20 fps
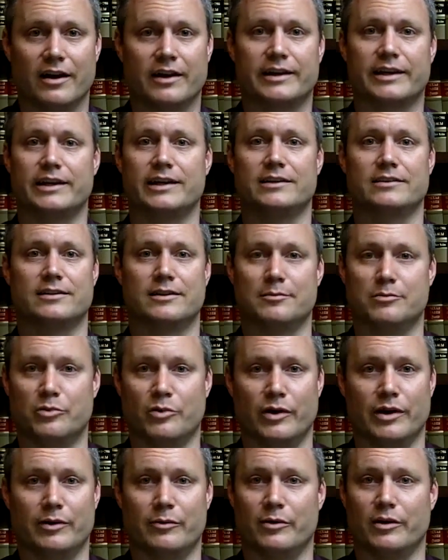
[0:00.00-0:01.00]
getting to the
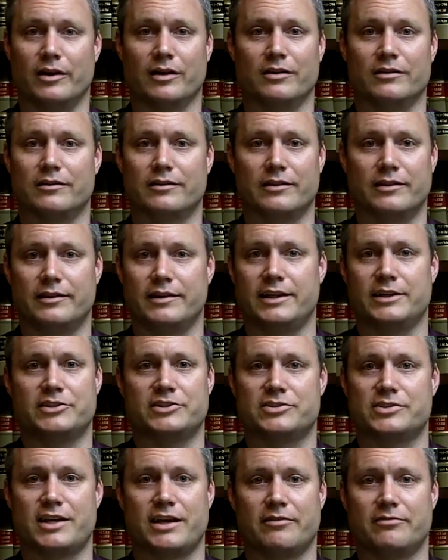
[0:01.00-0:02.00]
point where they
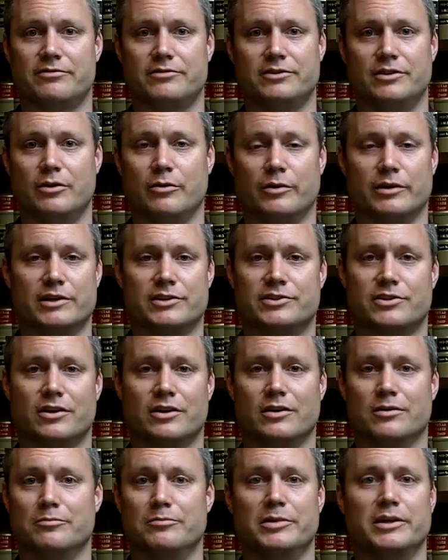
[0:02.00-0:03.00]
just have nowhere to
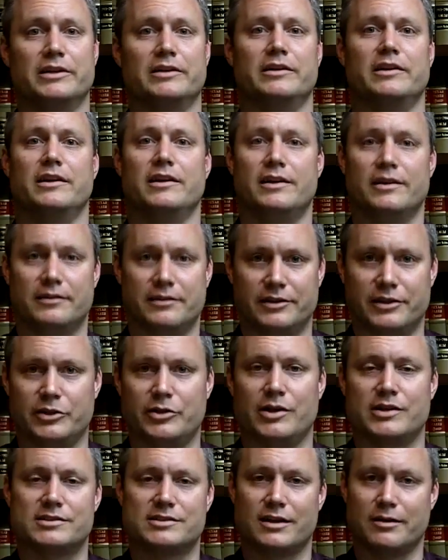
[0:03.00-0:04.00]
turn, but the U.S.